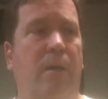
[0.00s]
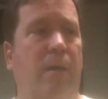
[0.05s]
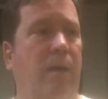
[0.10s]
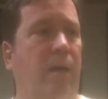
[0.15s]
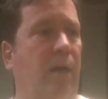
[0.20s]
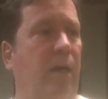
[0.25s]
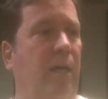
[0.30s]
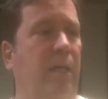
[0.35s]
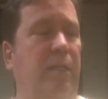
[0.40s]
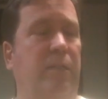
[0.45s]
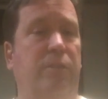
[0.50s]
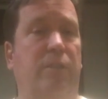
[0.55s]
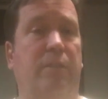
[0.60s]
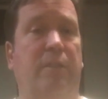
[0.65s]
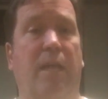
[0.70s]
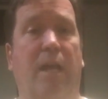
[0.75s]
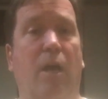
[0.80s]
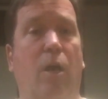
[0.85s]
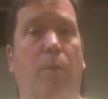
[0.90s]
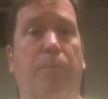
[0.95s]
Is it to
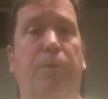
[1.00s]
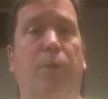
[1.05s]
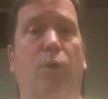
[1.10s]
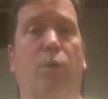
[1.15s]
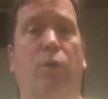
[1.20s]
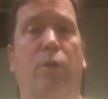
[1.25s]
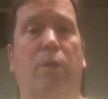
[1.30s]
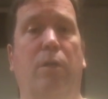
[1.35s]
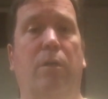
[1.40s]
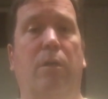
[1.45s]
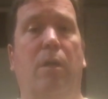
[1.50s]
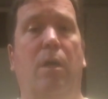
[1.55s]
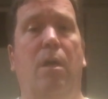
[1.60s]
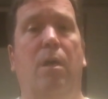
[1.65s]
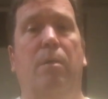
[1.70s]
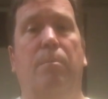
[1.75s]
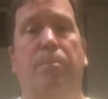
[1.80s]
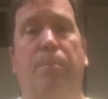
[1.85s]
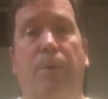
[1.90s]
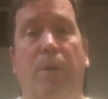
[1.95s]
help your
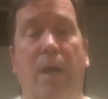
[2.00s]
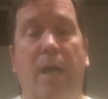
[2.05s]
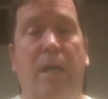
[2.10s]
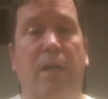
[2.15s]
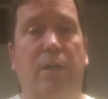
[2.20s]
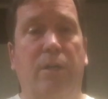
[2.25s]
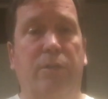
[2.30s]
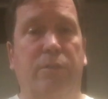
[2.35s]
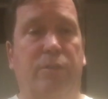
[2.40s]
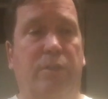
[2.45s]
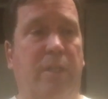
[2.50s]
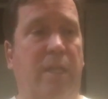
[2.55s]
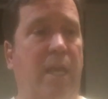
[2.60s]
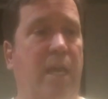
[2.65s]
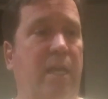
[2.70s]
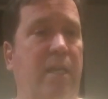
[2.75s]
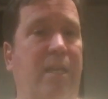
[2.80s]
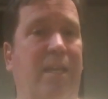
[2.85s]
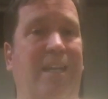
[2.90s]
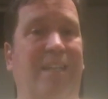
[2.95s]
players
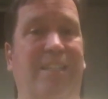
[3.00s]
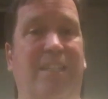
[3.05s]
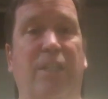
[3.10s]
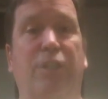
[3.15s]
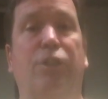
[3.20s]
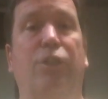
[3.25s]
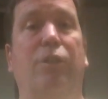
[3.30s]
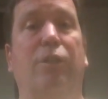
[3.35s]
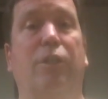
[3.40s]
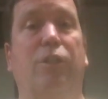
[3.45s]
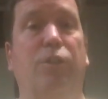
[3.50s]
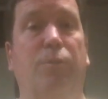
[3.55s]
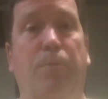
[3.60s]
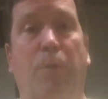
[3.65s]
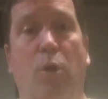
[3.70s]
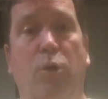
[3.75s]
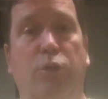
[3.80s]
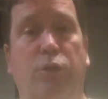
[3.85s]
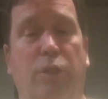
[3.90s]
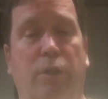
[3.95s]
get additional
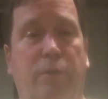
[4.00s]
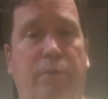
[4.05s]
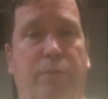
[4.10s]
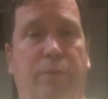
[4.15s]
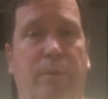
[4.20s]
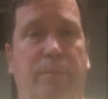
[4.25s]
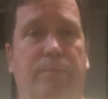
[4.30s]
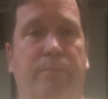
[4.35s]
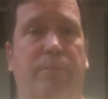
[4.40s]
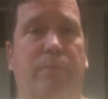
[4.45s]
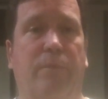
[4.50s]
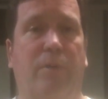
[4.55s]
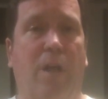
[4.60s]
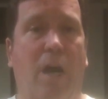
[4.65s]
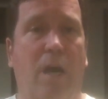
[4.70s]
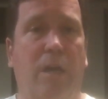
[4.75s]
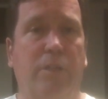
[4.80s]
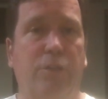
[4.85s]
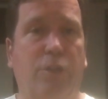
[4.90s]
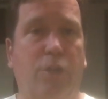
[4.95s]
exposure from
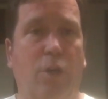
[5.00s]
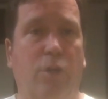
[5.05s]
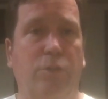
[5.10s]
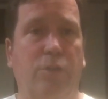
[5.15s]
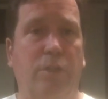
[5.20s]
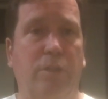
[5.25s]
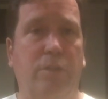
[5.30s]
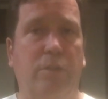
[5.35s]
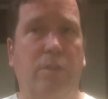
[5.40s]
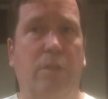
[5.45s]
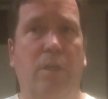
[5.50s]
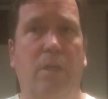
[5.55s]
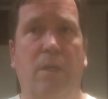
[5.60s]
college coaches?